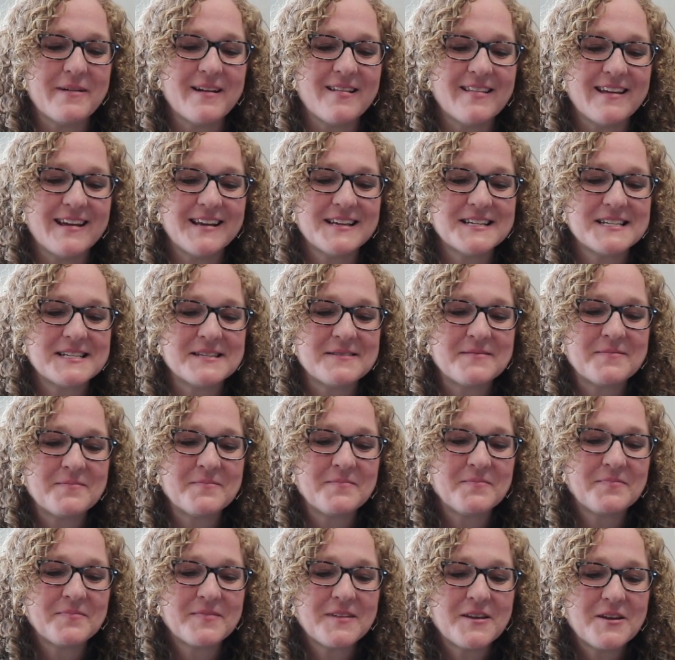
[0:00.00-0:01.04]
Billings,
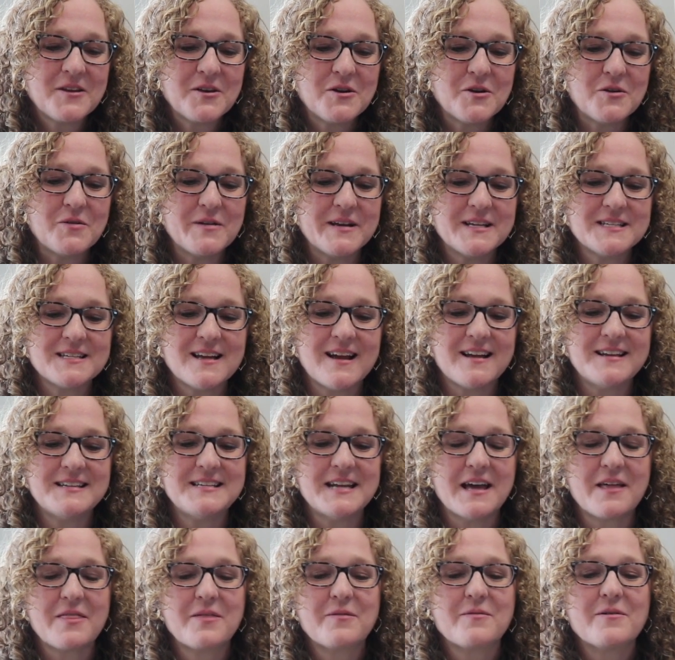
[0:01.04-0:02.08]
who is on
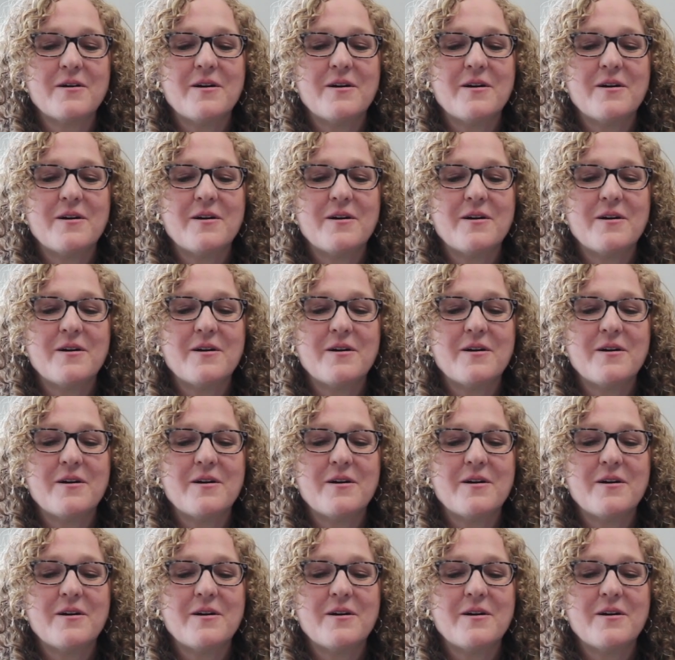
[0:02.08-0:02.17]
death